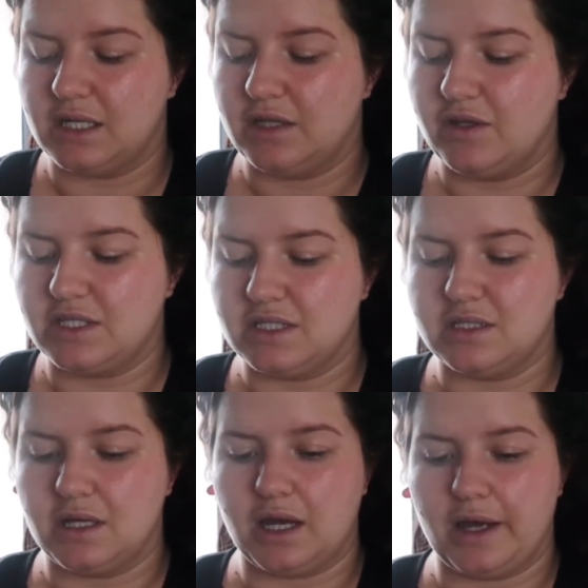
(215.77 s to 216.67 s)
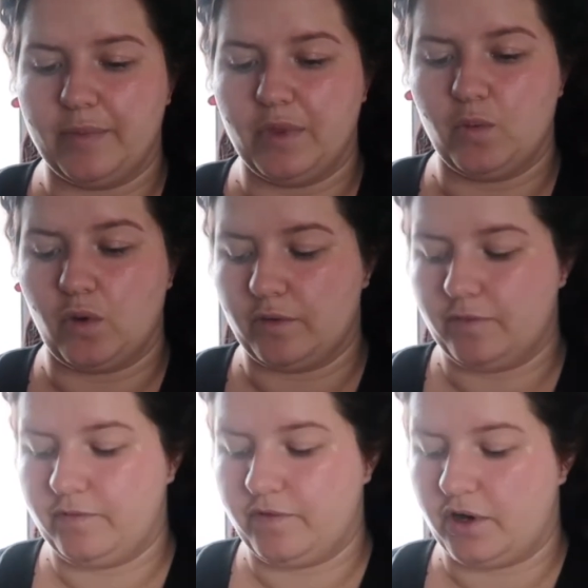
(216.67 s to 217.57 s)
and this is
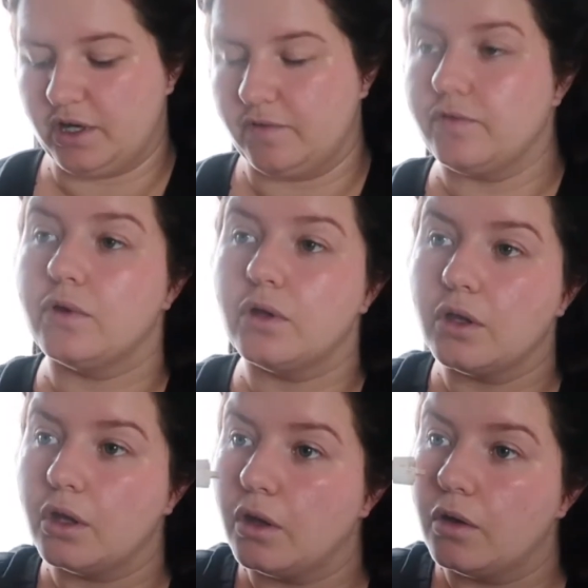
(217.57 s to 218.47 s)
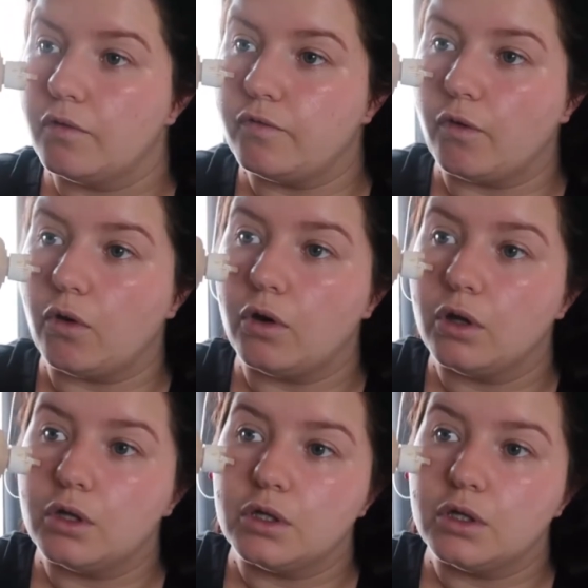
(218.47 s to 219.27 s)
154.